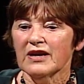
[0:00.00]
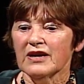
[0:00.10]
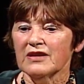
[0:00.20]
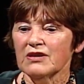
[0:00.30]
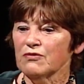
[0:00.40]

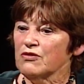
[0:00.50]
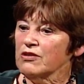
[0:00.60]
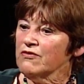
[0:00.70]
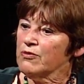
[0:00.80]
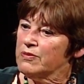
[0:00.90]
And he was
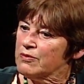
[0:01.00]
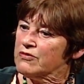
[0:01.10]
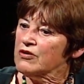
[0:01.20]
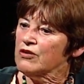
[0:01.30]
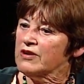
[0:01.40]
looking for people
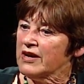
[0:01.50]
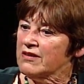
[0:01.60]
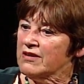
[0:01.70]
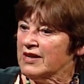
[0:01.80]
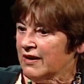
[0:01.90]
to go down
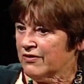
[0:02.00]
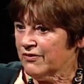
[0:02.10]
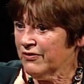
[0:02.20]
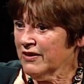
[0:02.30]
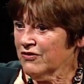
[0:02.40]
and have their
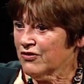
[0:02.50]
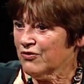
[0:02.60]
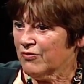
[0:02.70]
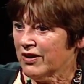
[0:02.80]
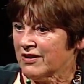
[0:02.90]

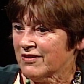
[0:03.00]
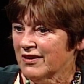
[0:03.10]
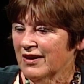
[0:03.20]
faces read.